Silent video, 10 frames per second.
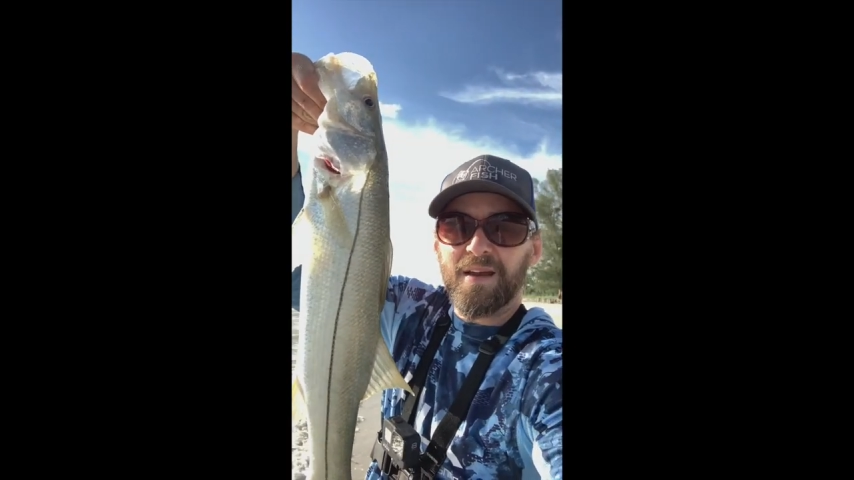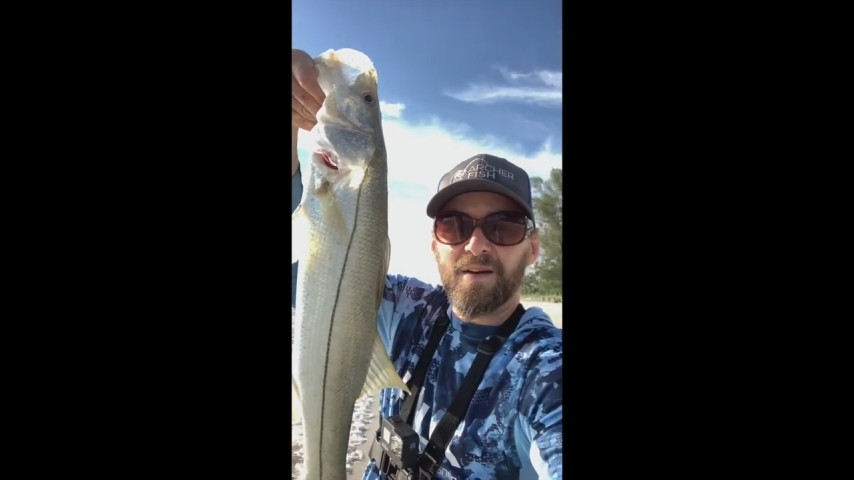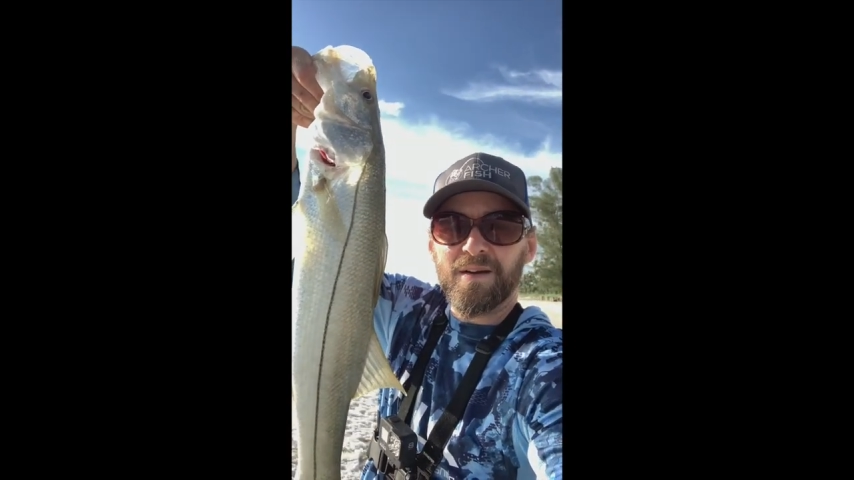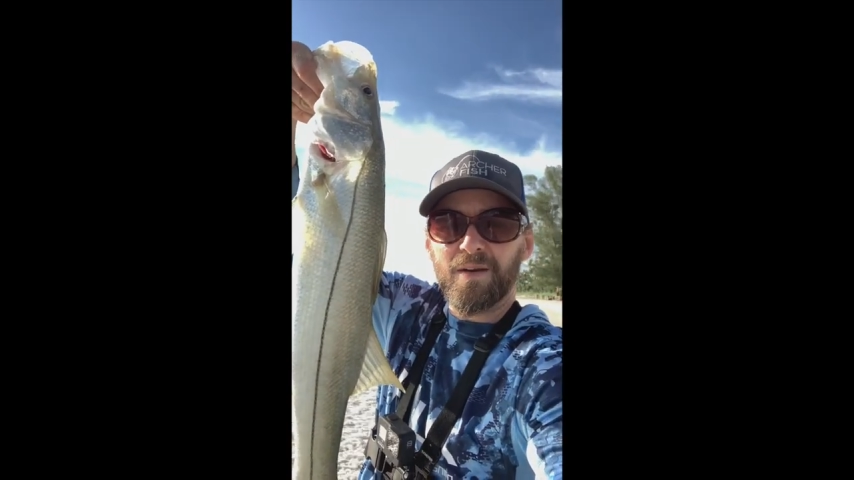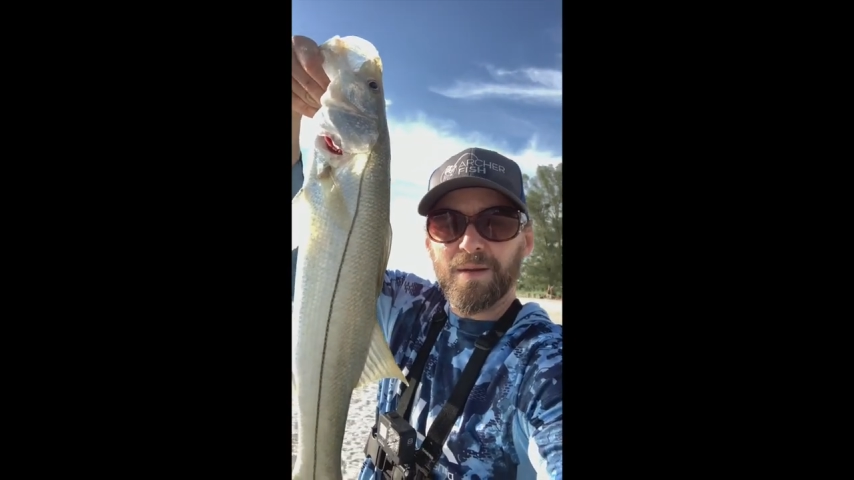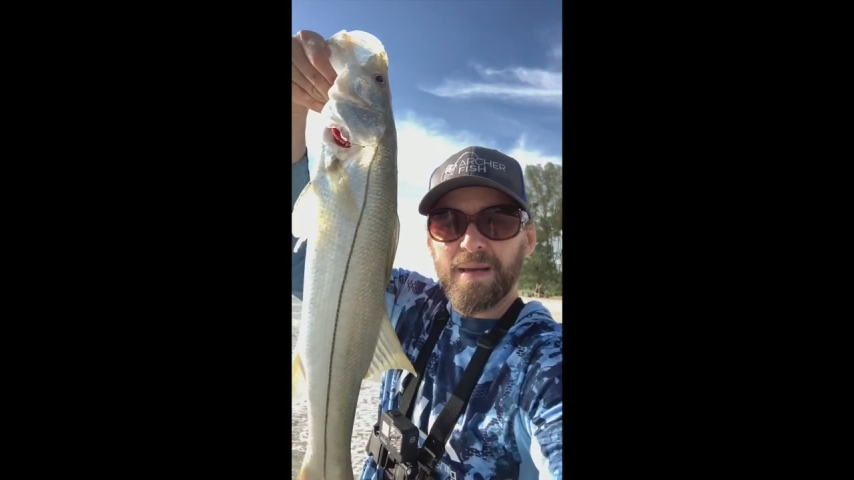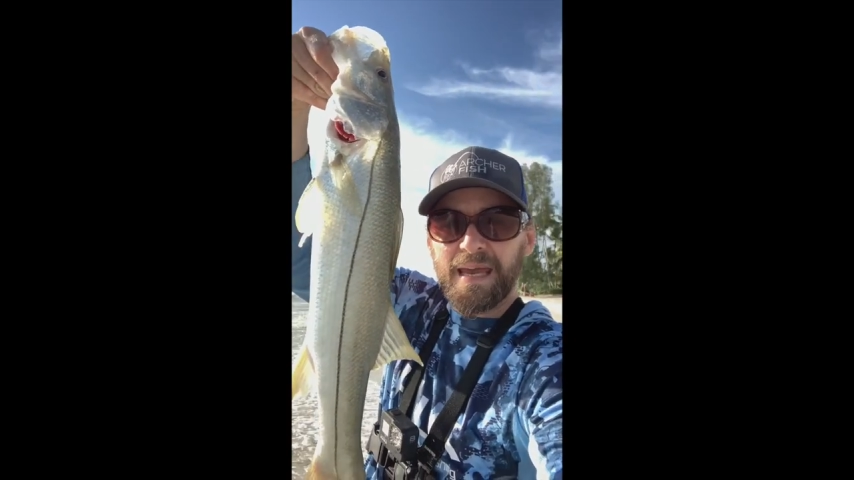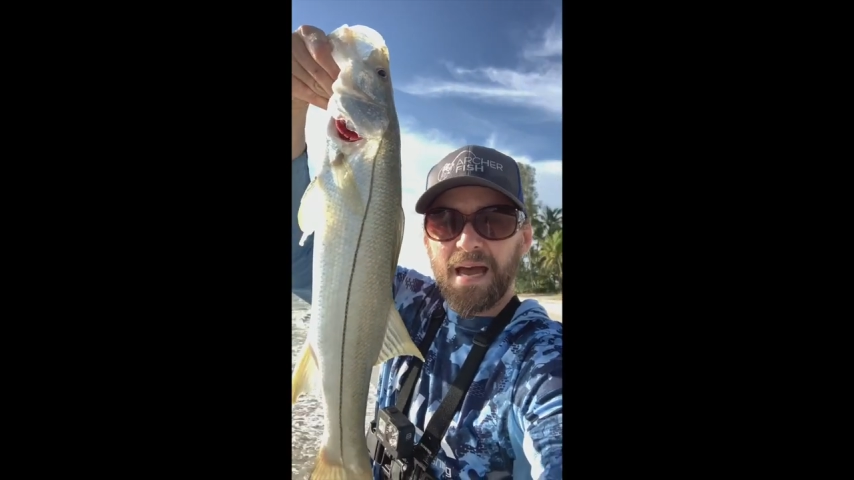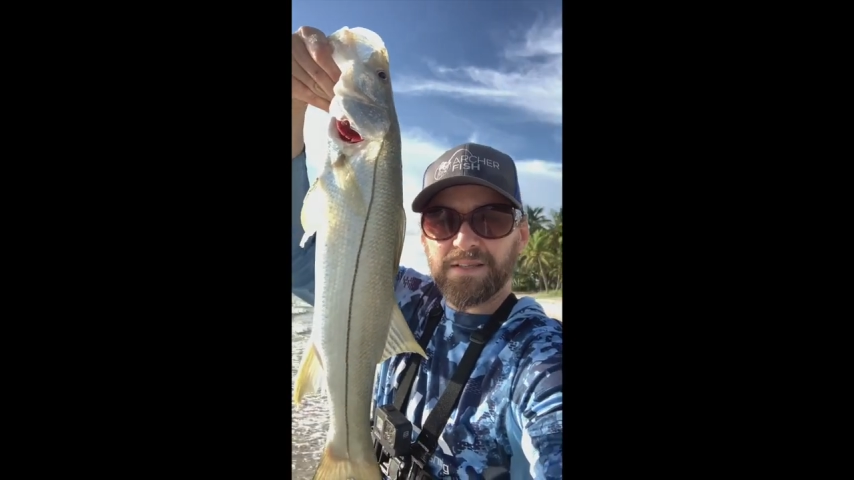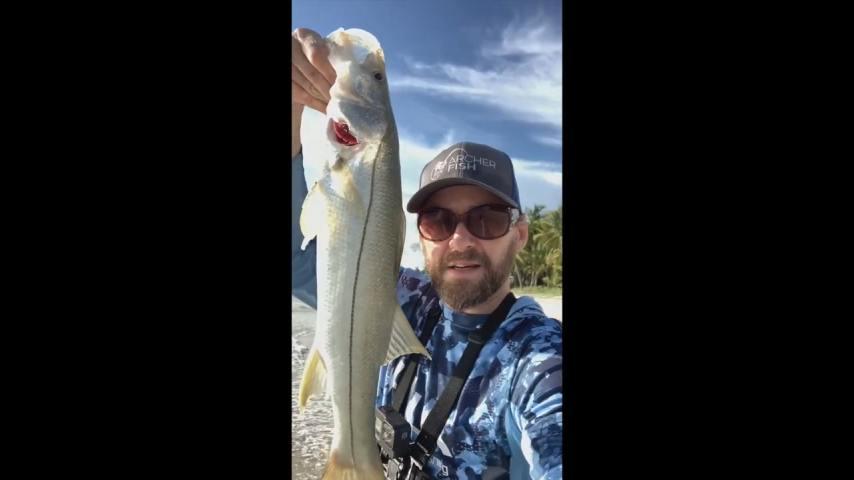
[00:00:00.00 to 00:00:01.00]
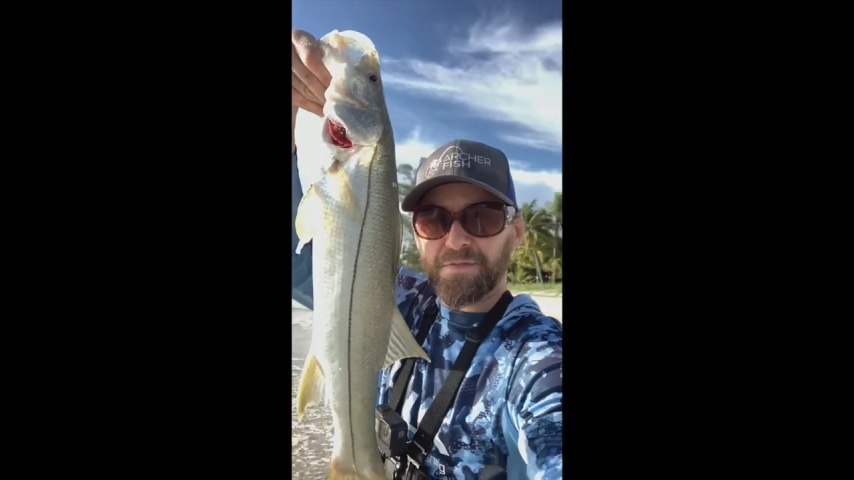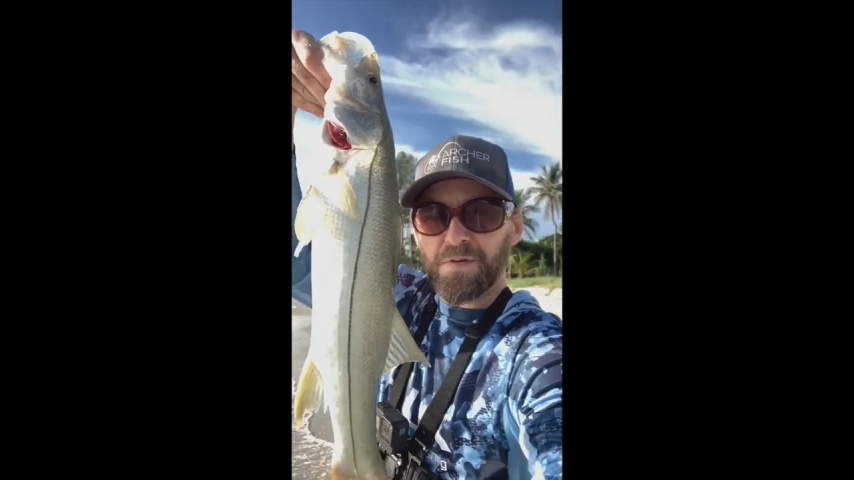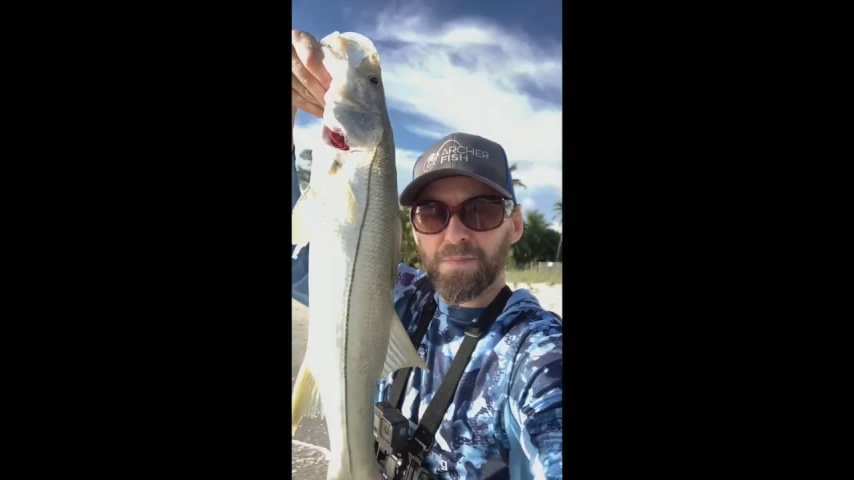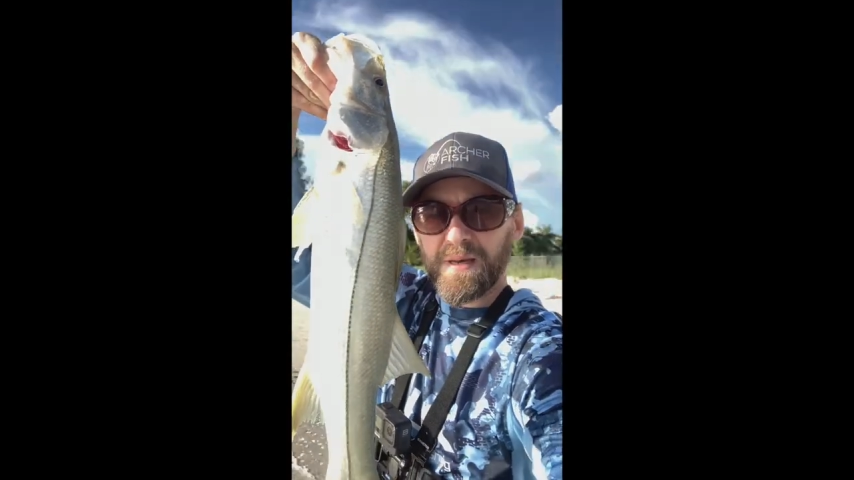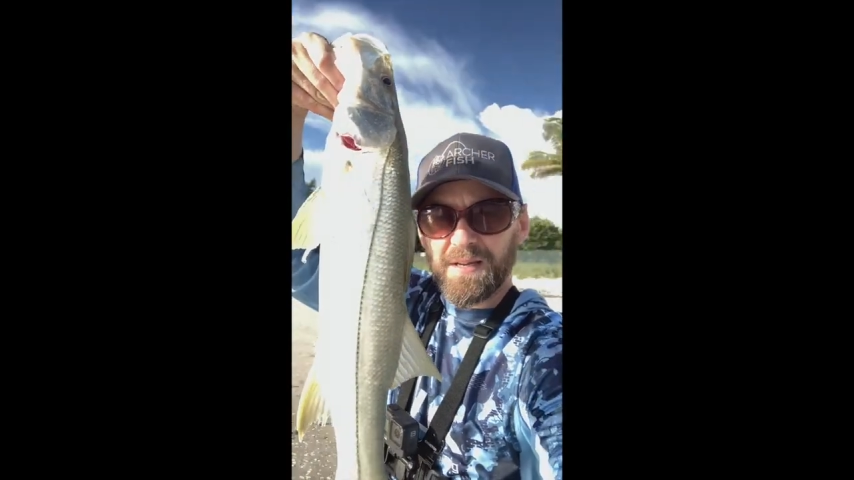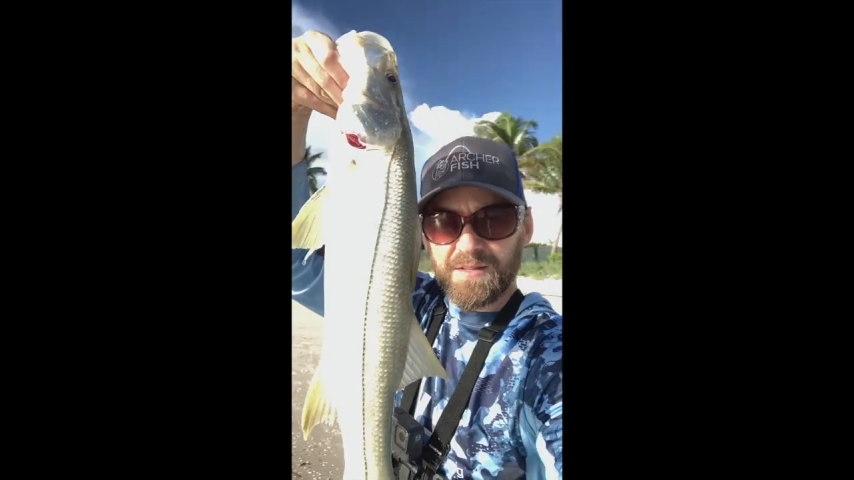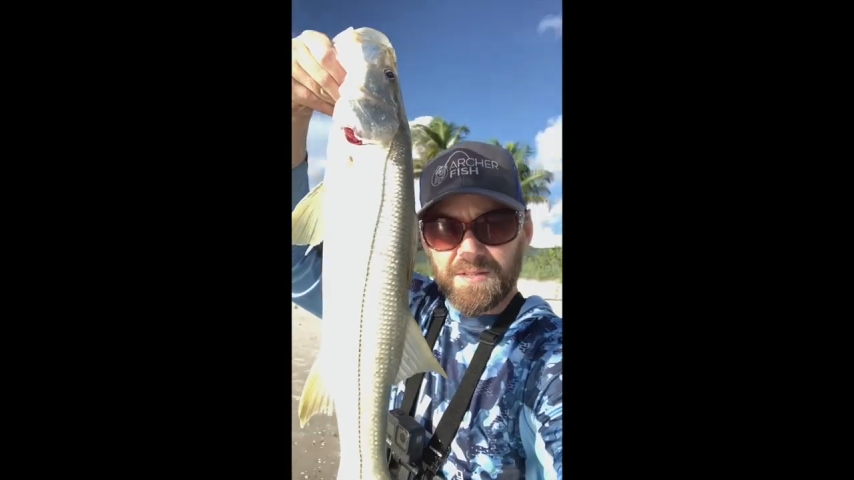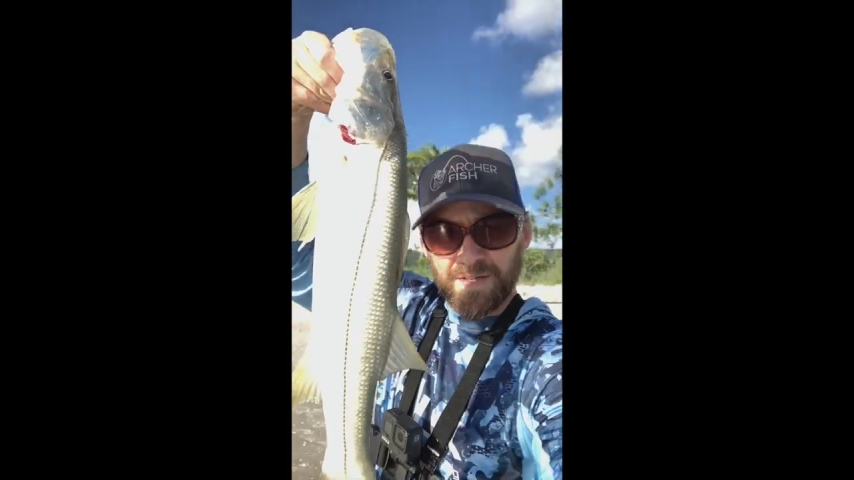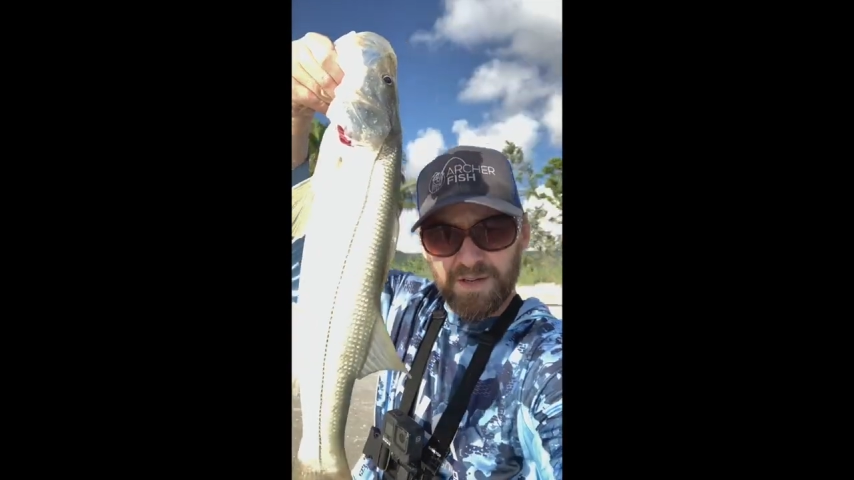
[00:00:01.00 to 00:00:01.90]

I've only been casting a few minutes.